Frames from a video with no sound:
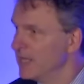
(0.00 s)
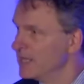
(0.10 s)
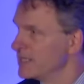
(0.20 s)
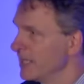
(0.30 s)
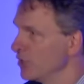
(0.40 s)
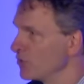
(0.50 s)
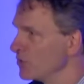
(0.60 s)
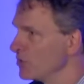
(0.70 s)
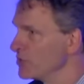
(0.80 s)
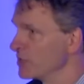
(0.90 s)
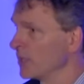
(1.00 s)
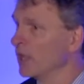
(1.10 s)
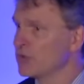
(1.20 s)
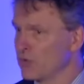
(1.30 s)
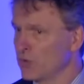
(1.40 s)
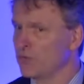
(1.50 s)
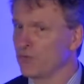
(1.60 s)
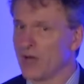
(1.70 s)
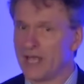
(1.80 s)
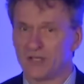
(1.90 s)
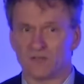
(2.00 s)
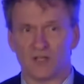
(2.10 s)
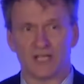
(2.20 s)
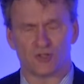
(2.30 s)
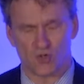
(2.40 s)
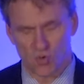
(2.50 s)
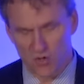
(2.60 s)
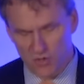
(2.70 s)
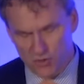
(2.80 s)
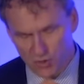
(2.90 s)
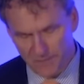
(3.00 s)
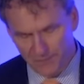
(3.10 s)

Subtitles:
to introduce a true friend of Lake George